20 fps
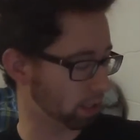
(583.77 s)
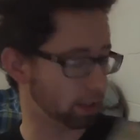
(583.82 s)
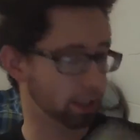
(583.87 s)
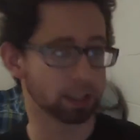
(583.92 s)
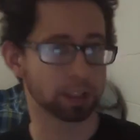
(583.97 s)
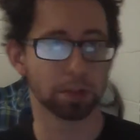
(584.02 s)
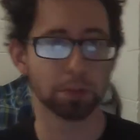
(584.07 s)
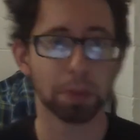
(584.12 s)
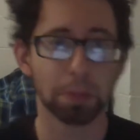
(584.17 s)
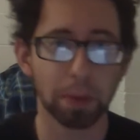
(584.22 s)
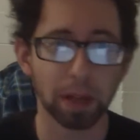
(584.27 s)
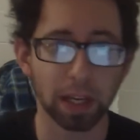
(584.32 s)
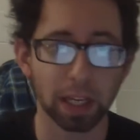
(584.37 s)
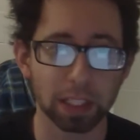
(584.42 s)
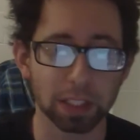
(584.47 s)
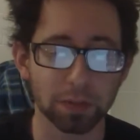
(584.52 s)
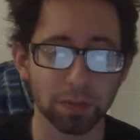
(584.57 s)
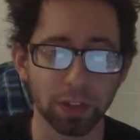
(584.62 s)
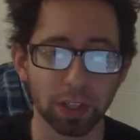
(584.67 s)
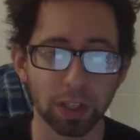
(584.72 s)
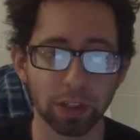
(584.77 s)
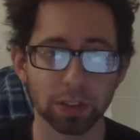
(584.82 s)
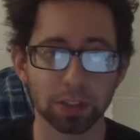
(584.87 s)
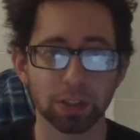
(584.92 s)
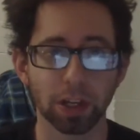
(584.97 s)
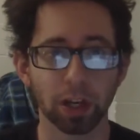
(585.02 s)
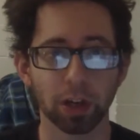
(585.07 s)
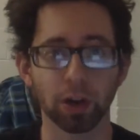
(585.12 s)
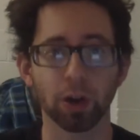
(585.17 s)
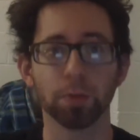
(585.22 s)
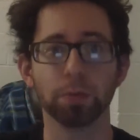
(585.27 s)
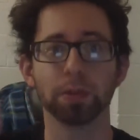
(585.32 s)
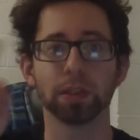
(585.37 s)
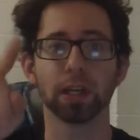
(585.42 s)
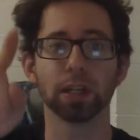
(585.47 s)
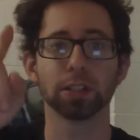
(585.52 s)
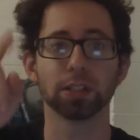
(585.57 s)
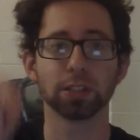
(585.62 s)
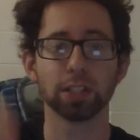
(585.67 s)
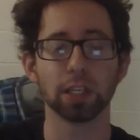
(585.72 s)
this will be my next video. So I hope you
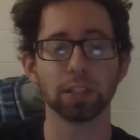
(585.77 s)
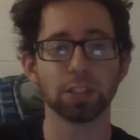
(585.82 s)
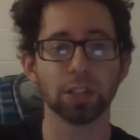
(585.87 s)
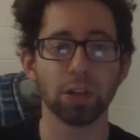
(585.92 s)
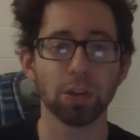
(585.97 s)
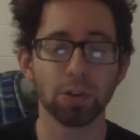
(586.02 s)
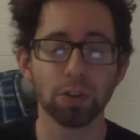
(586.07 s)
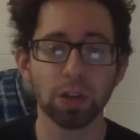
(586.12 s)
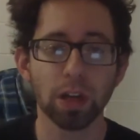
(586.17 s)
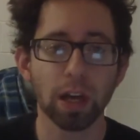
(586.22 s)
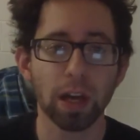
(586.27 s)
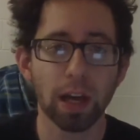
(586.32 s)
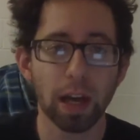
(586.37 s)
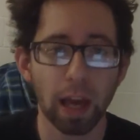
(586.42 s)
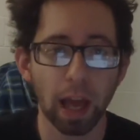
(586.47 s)
guys stay tuned.